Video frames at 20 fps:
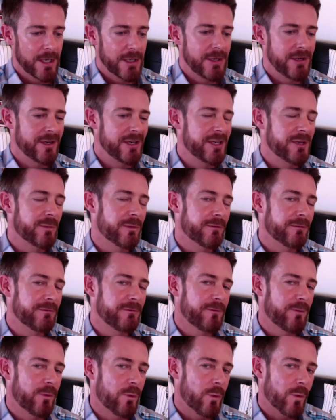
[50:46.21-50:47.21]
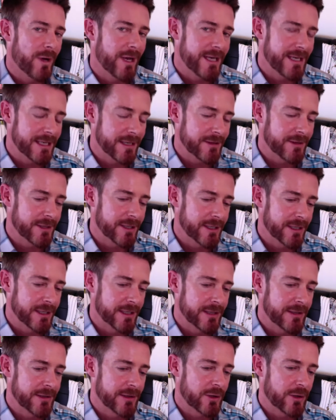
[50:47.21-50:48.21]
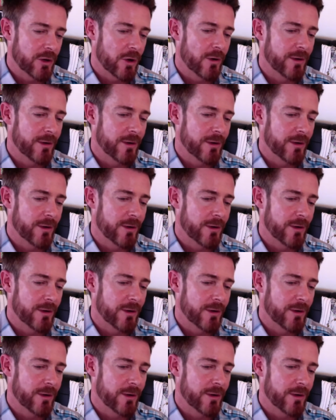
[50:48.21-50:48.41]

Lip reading: You need to avoid the